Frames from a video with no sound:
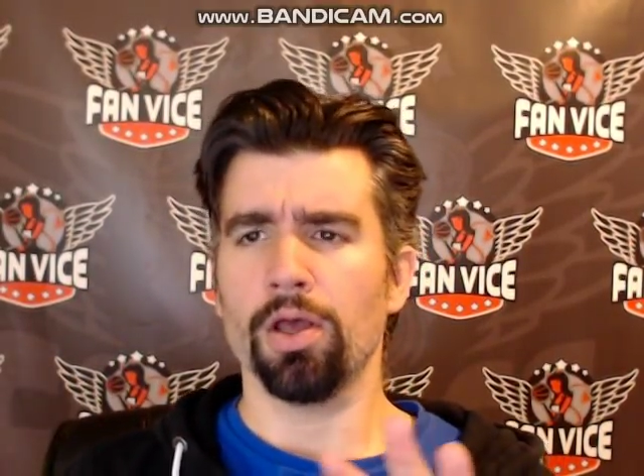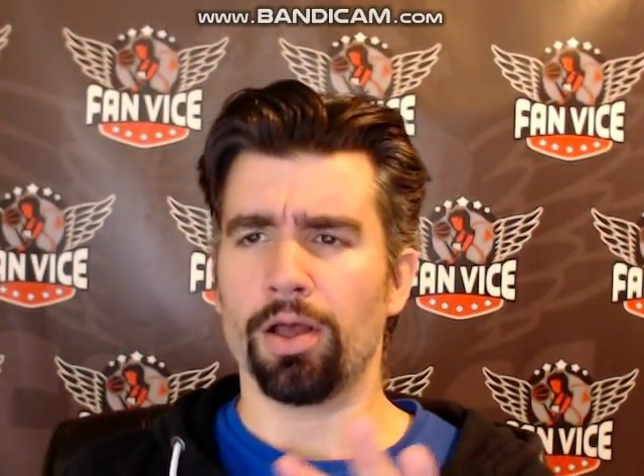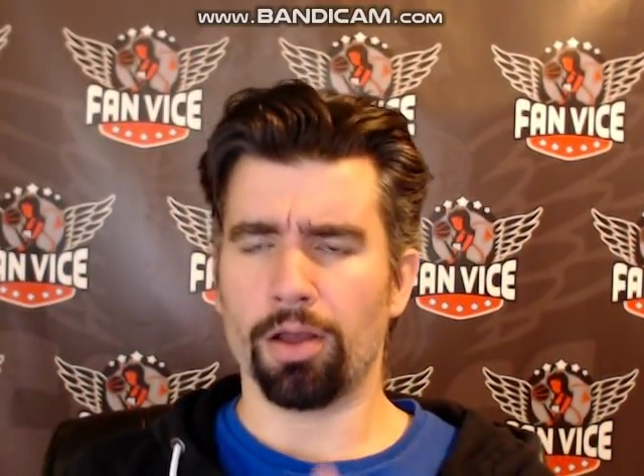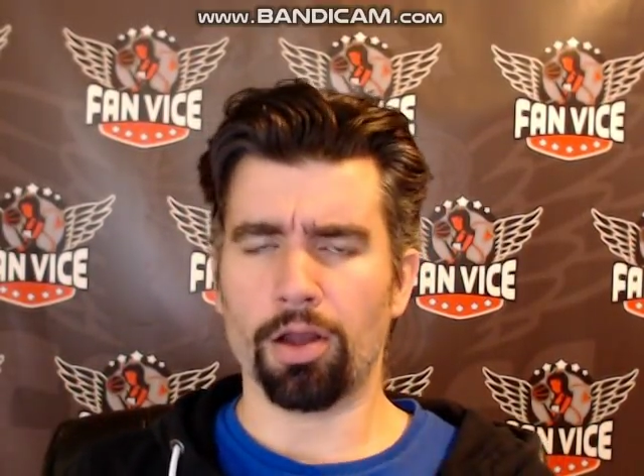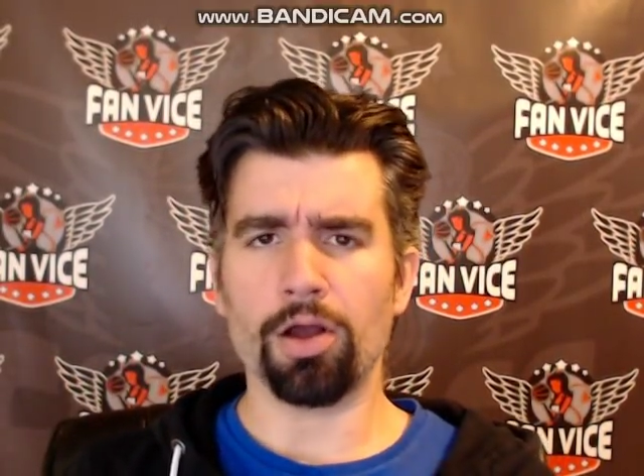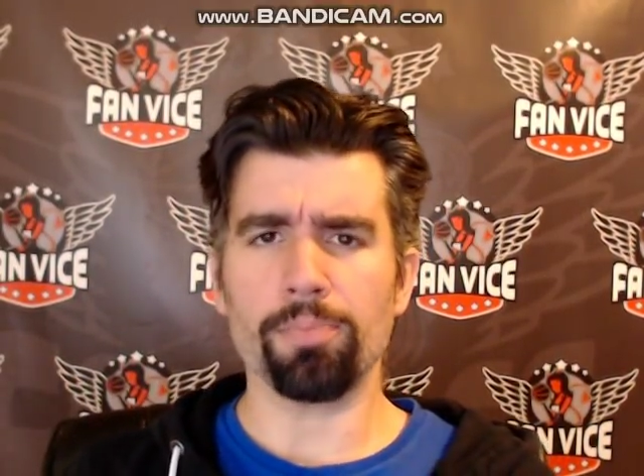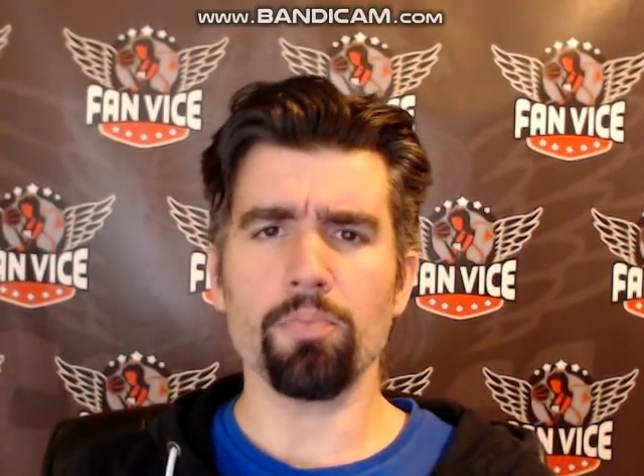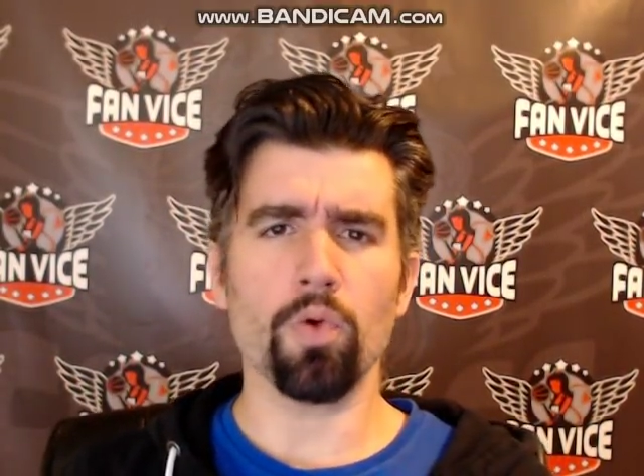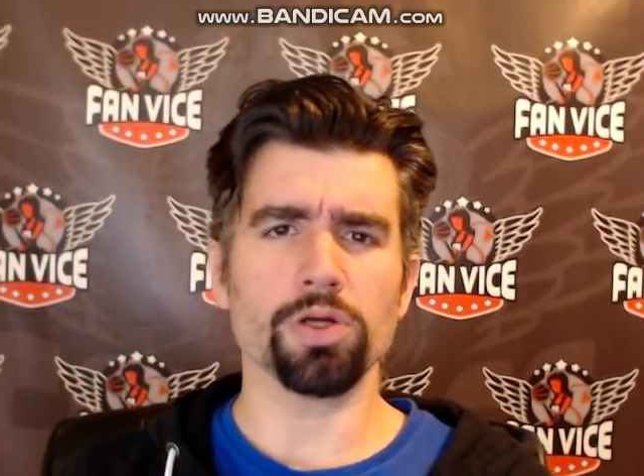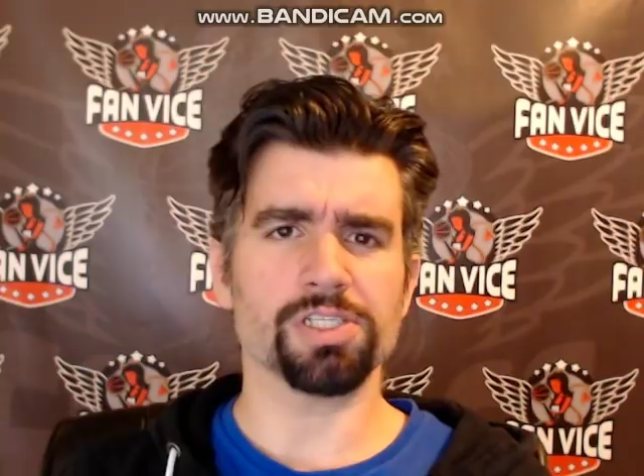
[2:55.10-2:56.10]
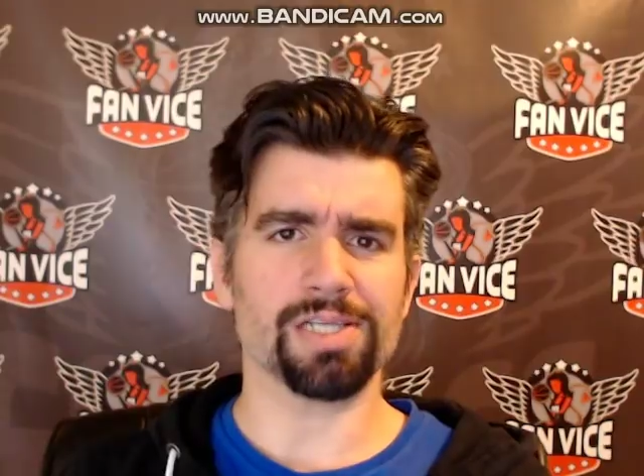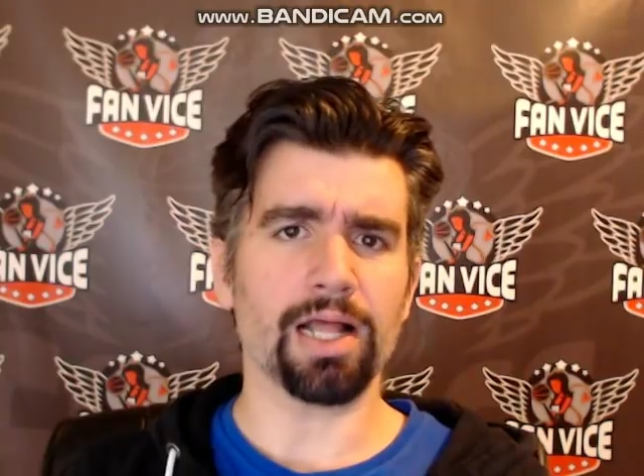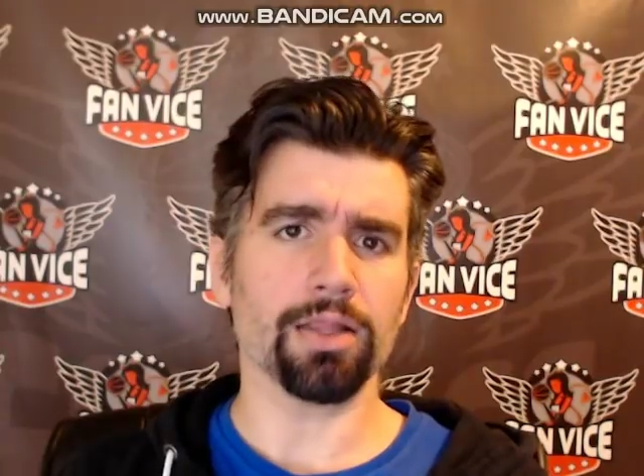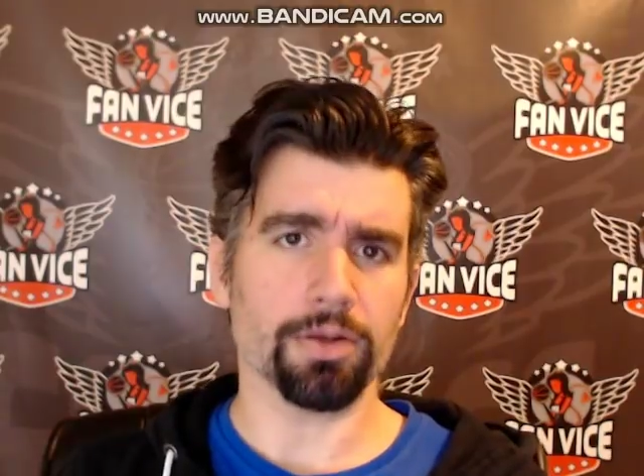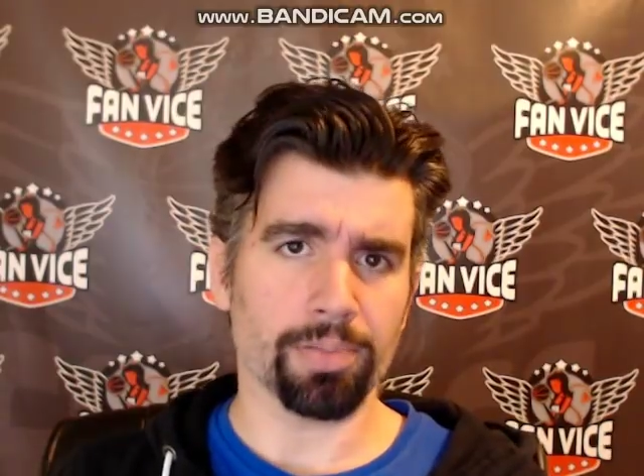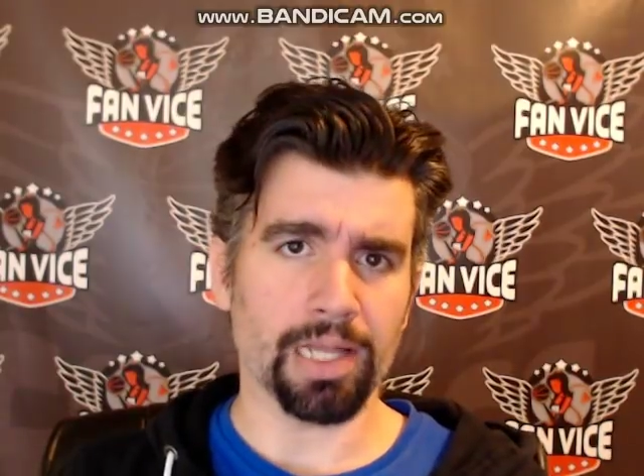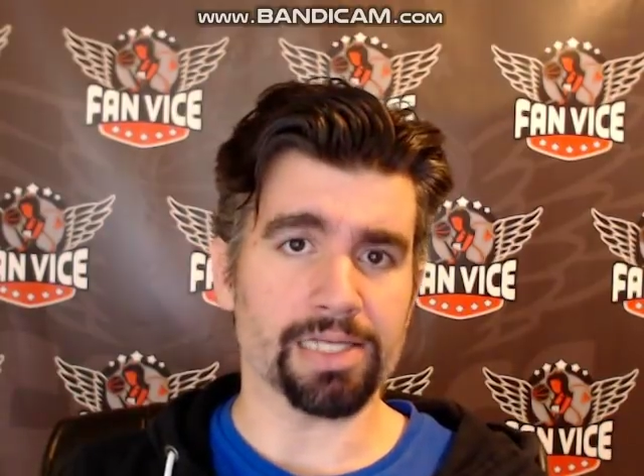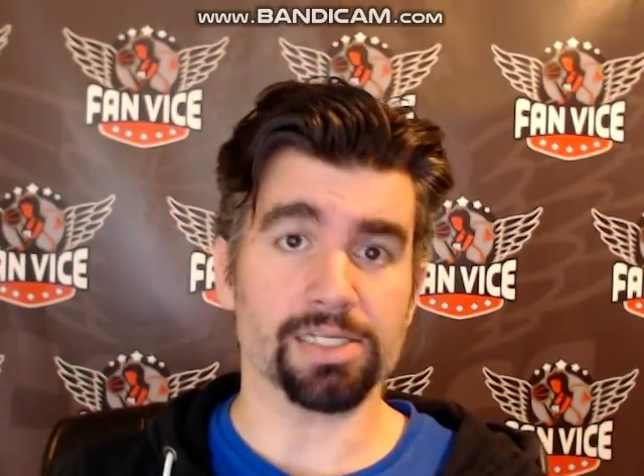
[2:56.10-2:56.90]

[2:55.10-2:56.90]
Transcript: a couple more solid plays.